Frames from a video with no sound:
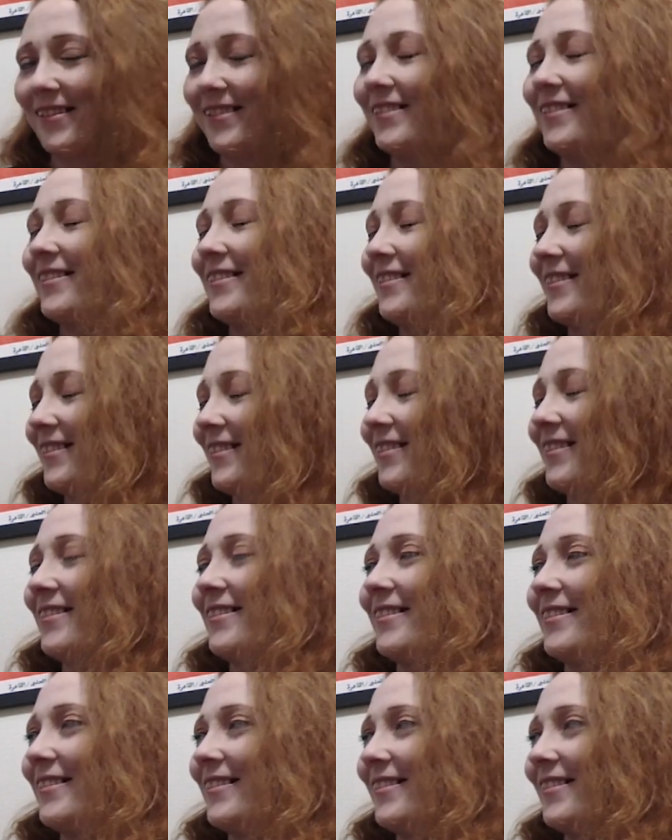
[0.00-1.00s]

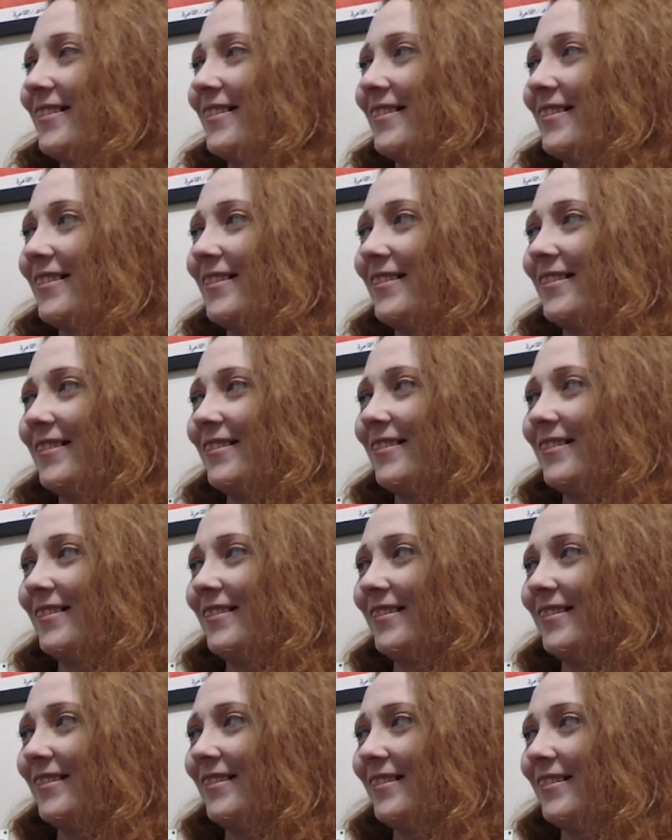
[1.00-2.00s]

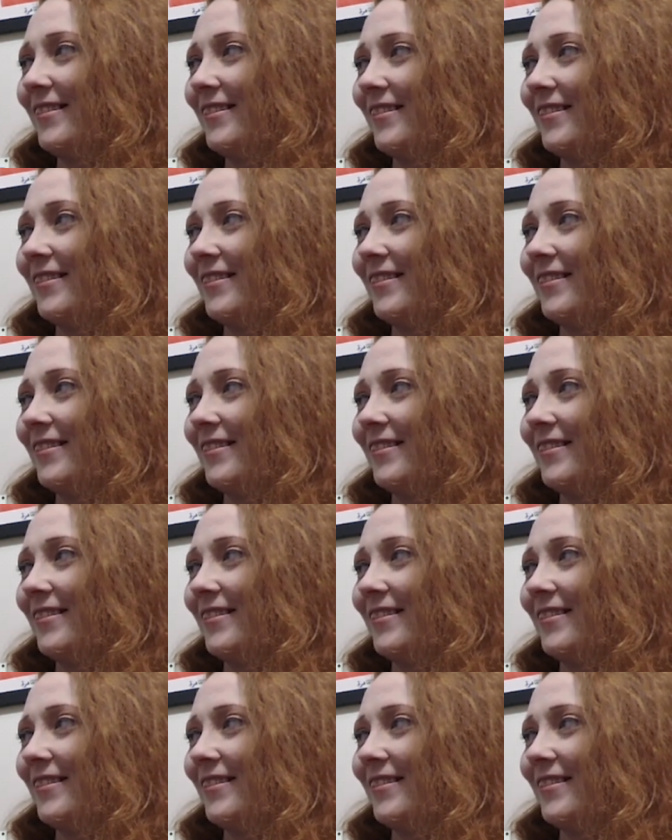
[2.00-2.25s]
(not speaking)